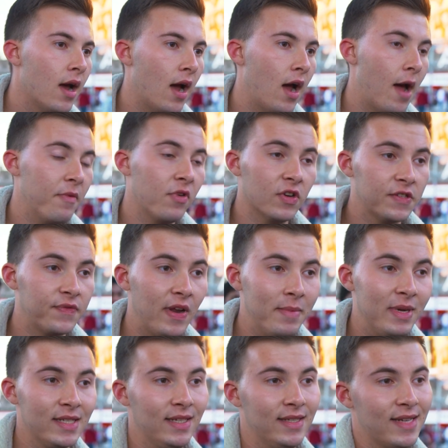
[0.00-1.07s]
Uh, and we've got Sven
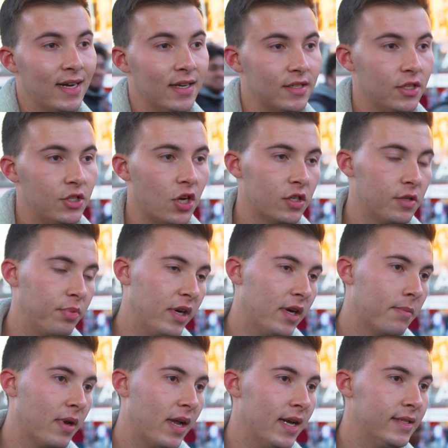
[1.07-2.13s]
Mislintat that's in charge of
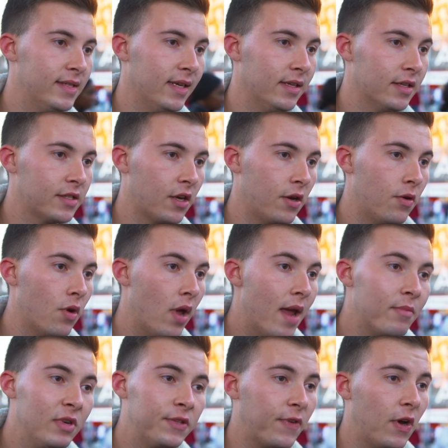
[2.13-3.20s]
bringing players in. So
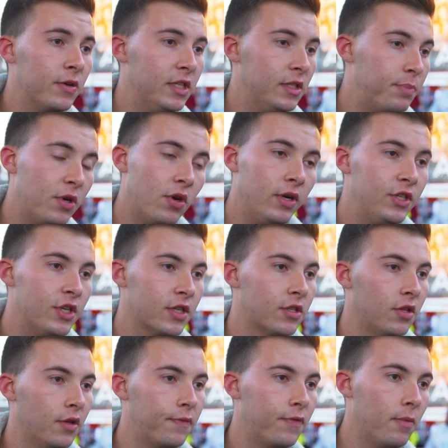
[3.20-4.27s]
Emery's focus is purely
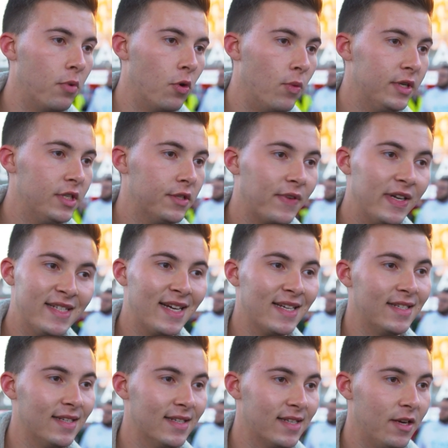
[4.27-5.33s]
just on the football, which is
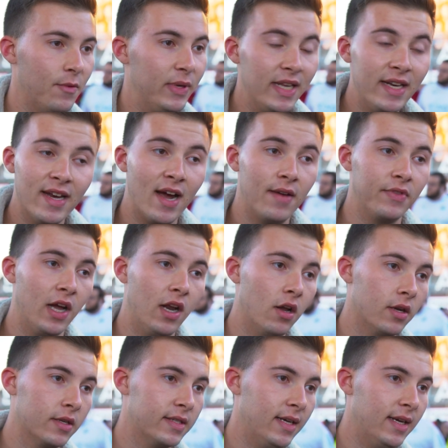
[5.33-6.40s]
fantastic to see. We didn't have that
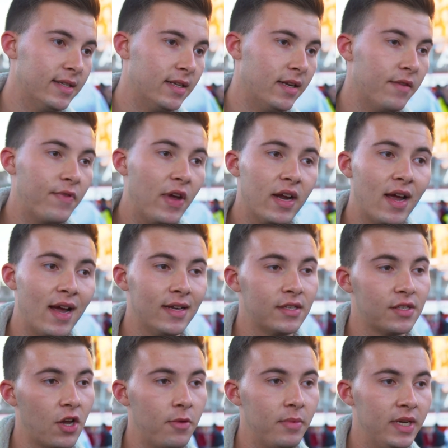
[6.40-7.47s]
last season. Wenger had
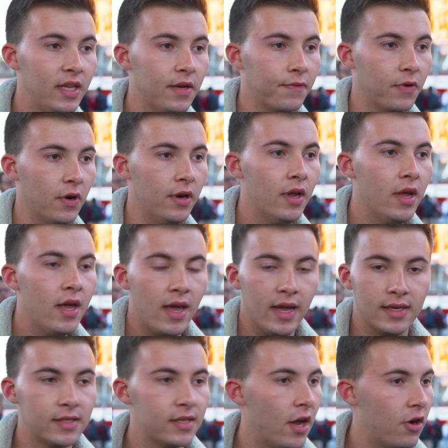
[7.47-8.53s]
so many different
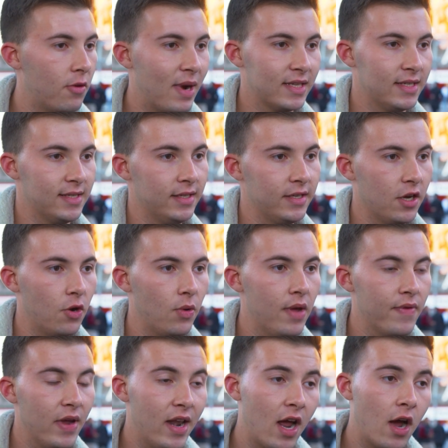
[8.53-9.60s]
external matters to deal
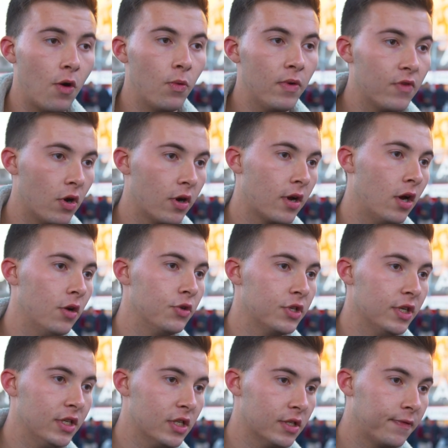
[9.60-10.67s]
with and now we've got a coach
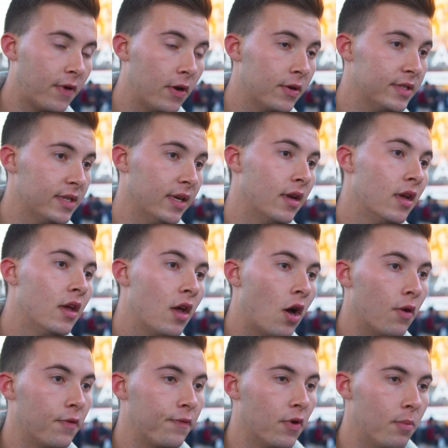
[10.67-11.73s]
that is just focusing
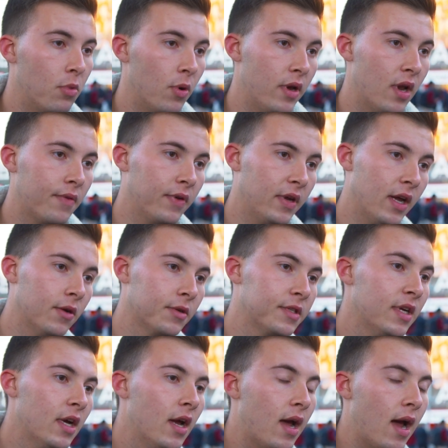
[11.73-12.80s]
on football and nothing
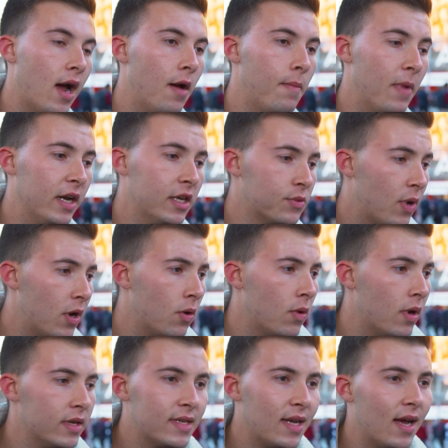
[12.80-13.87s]
else. Um, and as
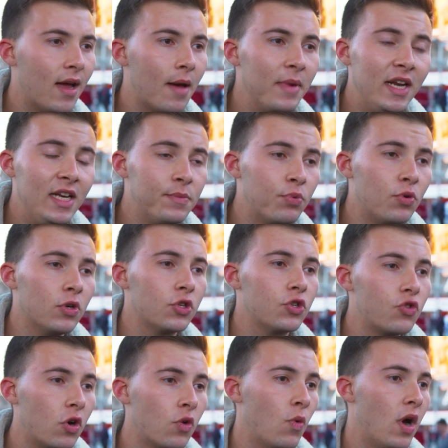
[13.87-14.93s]
well as that, I mean, mean, he's brought a
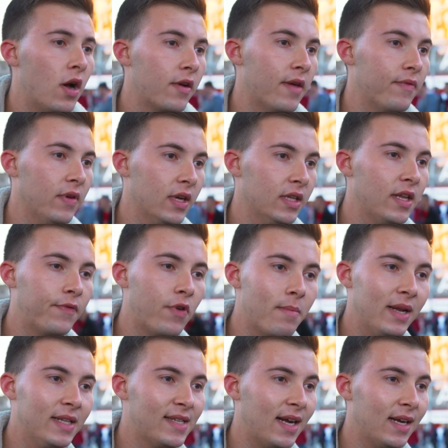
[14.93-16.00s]
strong work ethic, a different
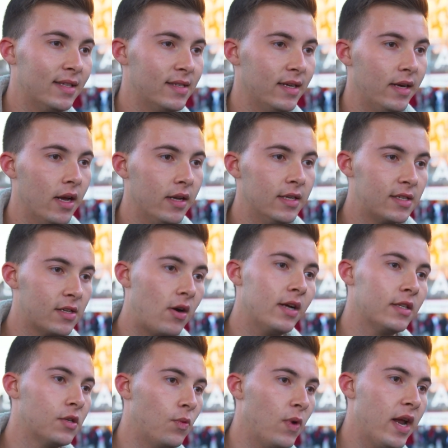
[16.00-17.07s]
mentality, a
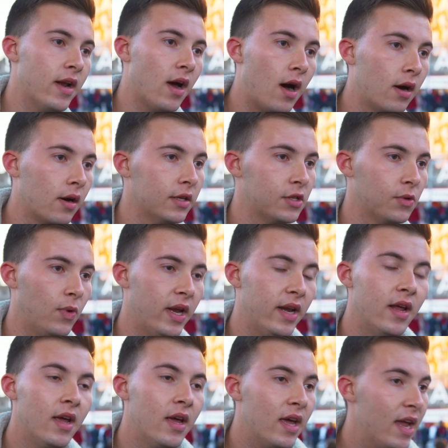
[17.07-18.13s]
desire to win, a hunger to
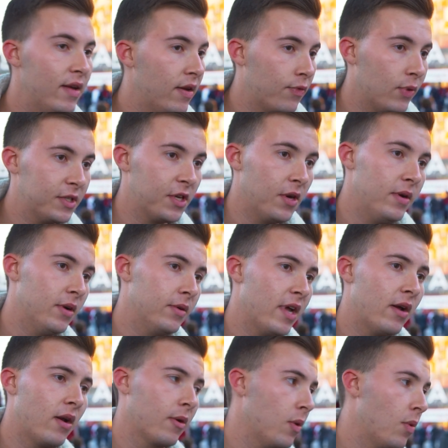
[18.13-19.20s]
win. Even if we're 2-0
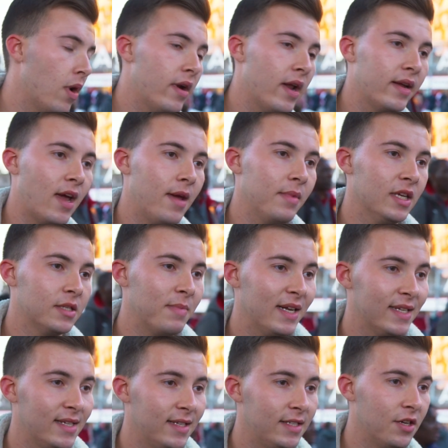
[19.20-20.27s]
down like we were in that game against
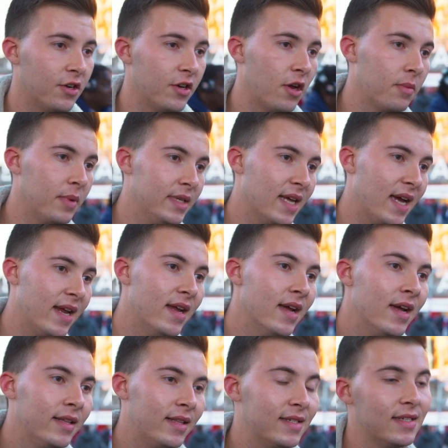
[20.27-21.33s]
Man City on the opening day,
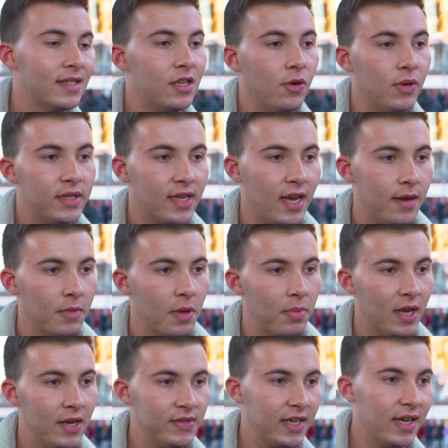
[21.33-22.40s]
this is still a team that
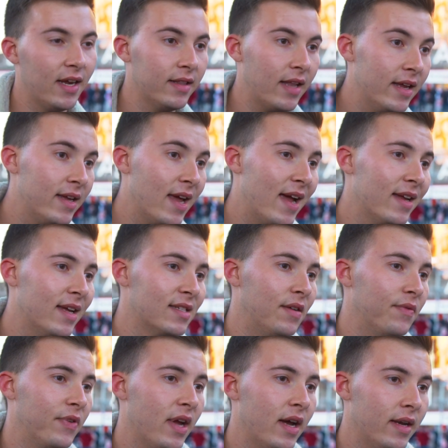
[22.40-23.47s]
believes that they can get
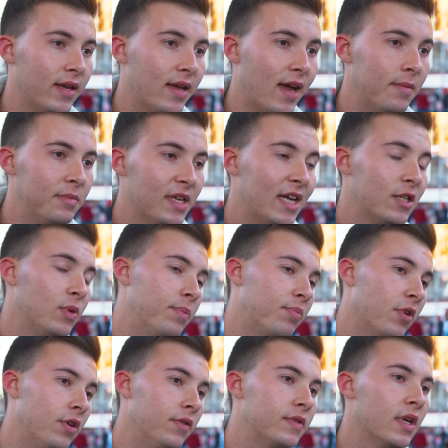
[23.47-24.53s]
something out of the games, as we
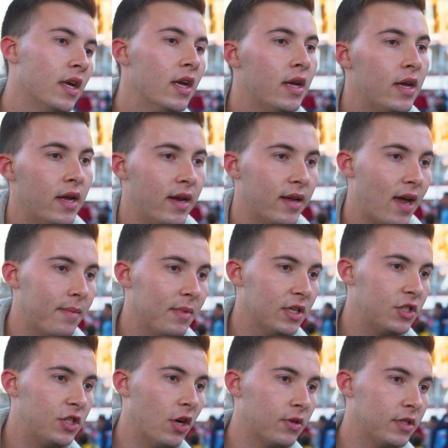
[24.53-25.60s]
proved in the game
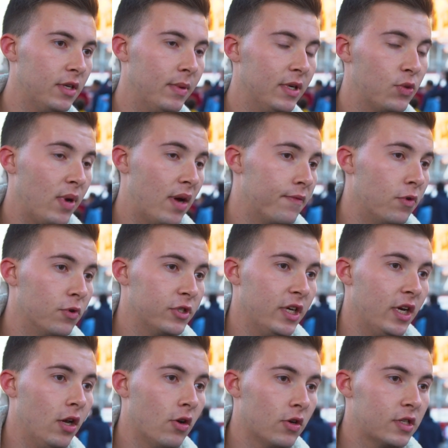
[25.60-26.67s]
against Chelsea, which we
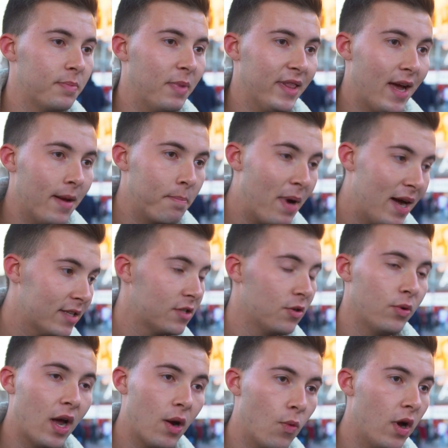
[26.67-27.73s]
unfortunately lost. But that
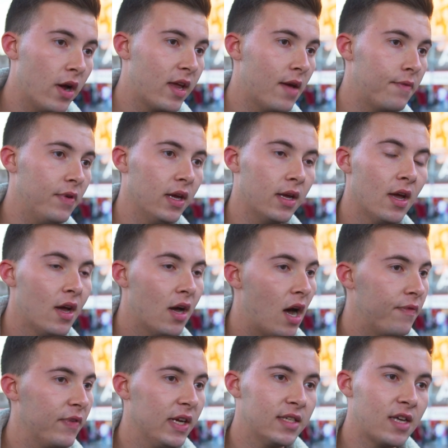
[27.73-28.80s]
battle, that work ethic,
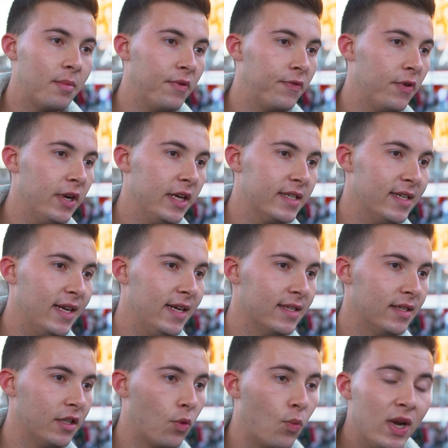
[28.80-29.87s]
I think it's coming through this
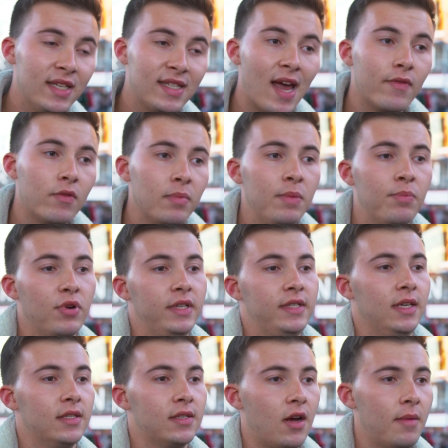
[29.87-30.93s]
season. The wins haven't been
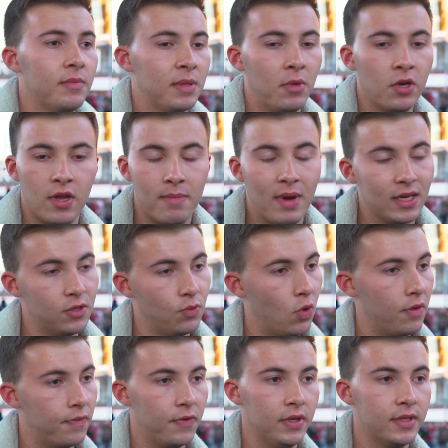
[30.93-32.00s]
pretty at times. I'm looking back to
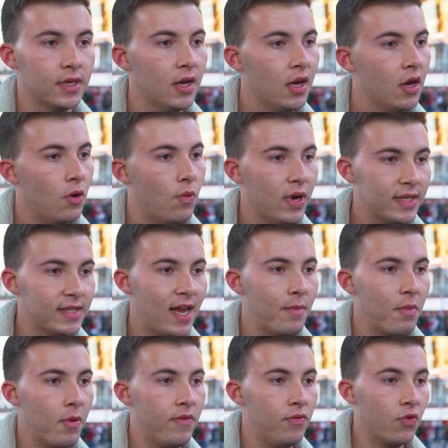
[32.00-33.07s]
Watford, West
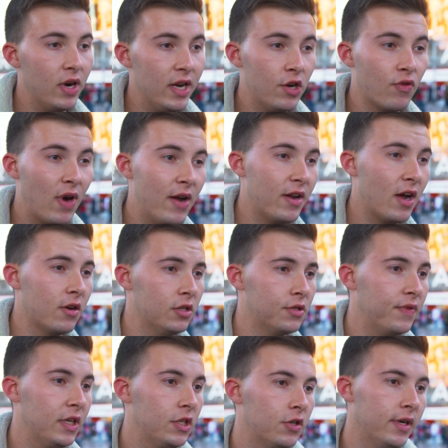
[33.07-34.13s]
Ham, where we've really ground out those
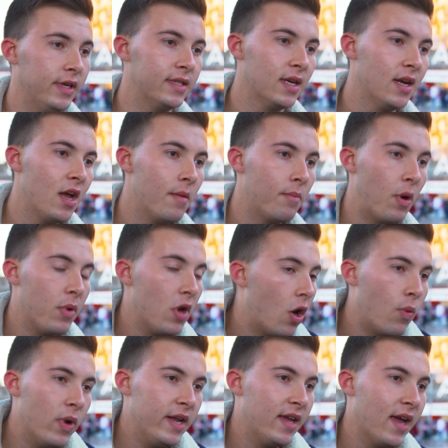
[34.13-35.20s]
victories. But we
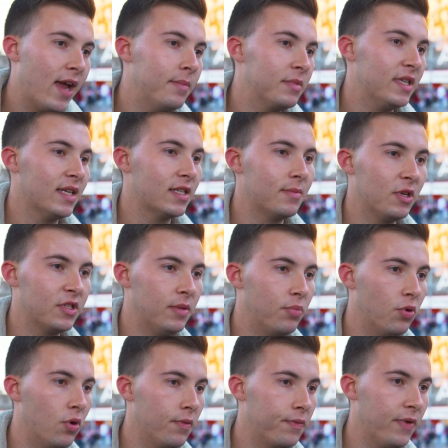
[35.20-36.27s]
are winning games, and that's the most
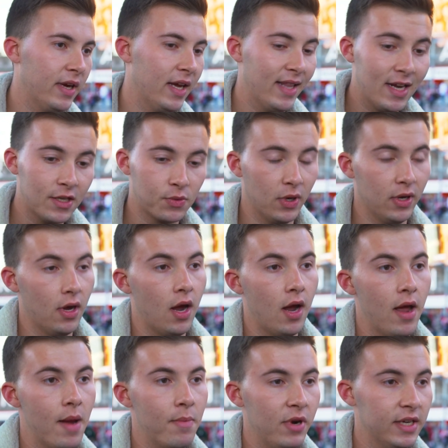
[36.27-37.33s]
important thing. And that's what
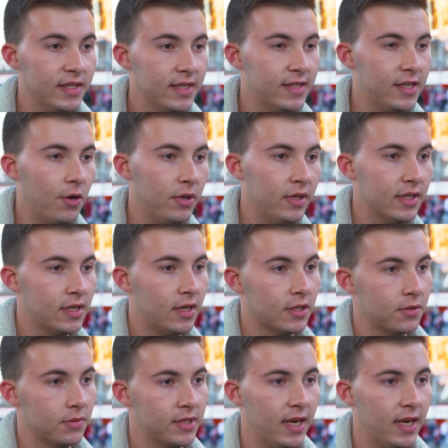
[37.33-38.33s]
uh, Emery has instilled in this Arsenal